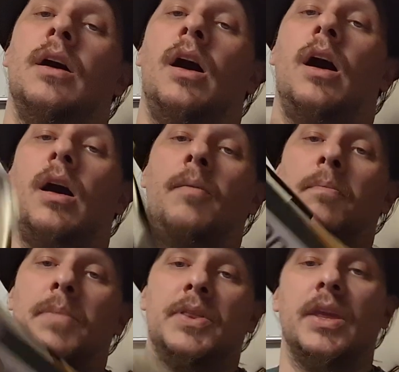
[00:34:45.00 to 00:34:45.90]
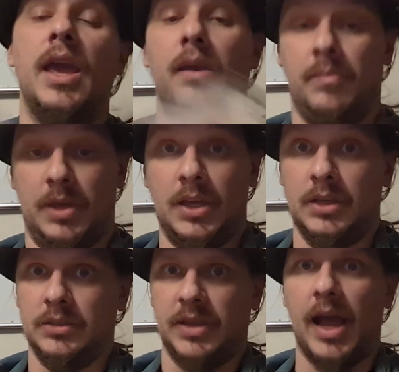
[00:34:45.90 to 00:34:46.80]
But the game
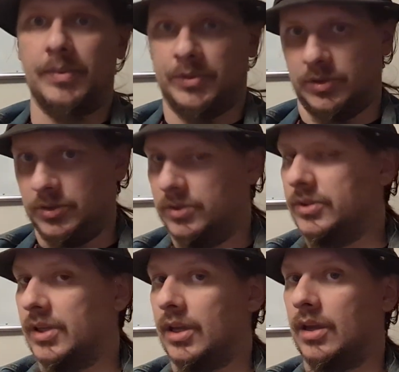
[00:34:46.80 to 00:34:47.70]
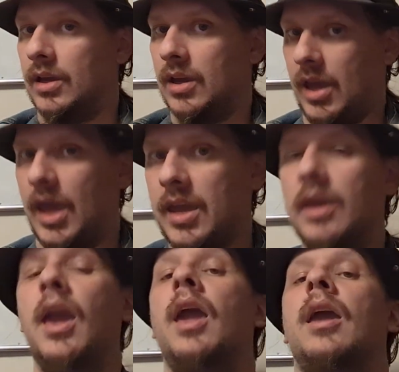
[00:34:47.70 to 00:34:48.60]
is absolutely a
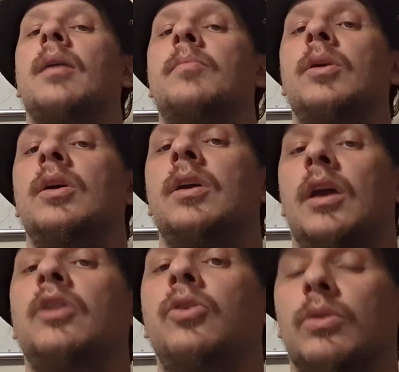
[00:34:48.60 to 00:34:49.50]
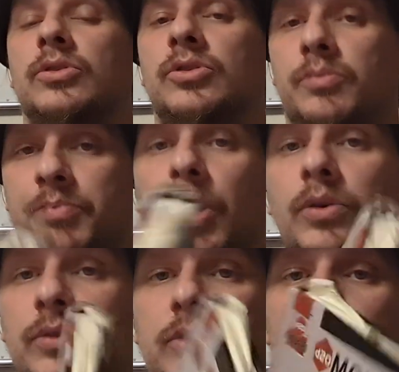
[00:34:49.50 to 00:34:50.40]
game, and you are
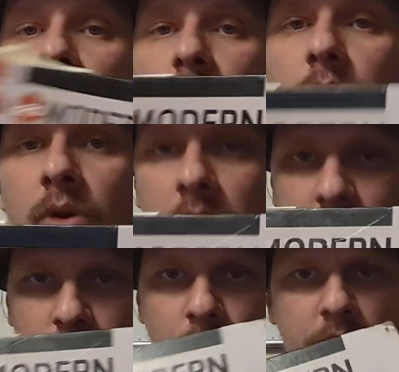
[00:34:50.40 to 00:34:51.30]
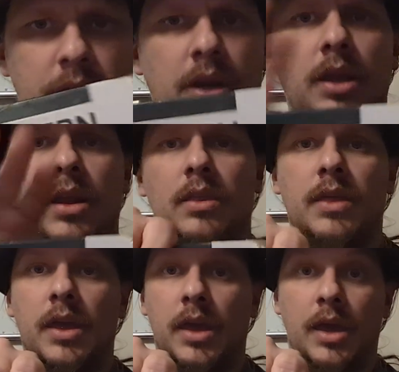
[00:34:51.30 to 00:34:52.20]
supposed to, more than
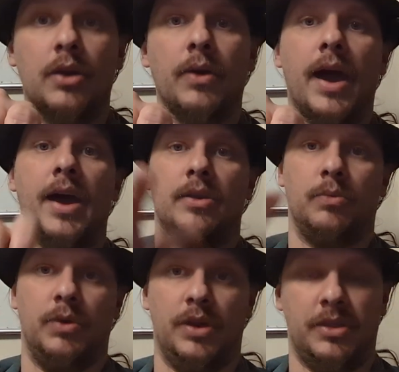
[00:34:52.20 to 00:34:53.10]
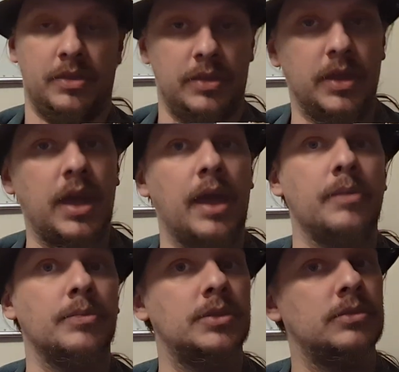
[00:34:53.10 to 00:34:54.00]
anything, interact with the
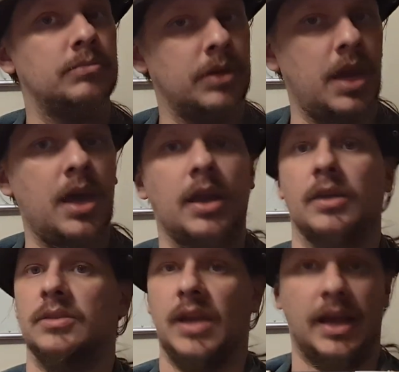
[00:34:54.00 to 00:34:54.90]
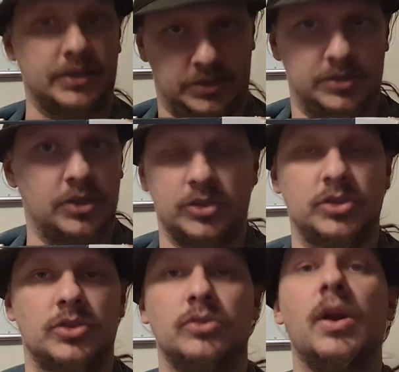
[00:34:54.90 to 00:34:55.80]
game's mechanics, as
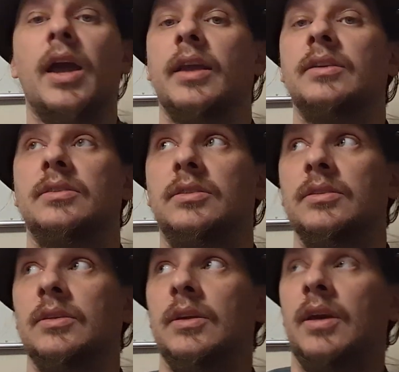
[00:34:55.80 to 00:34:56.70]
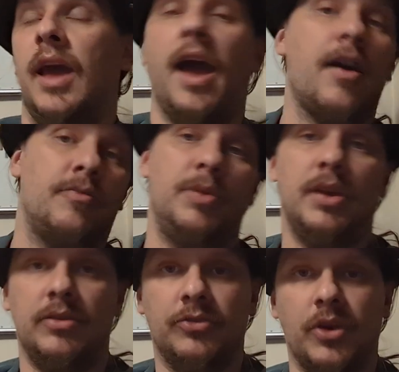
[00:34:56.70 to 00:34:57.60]
Dungeons and Dragons have
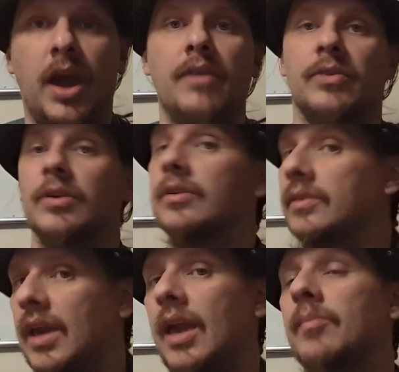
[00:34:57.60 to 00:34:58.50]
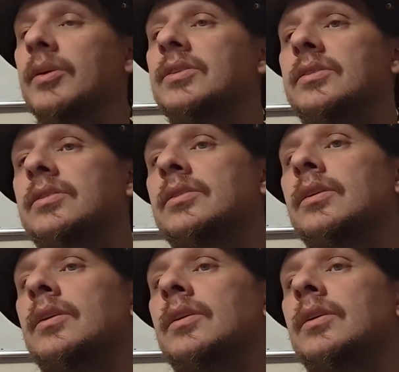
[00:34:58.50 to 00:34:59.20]
been forever gamists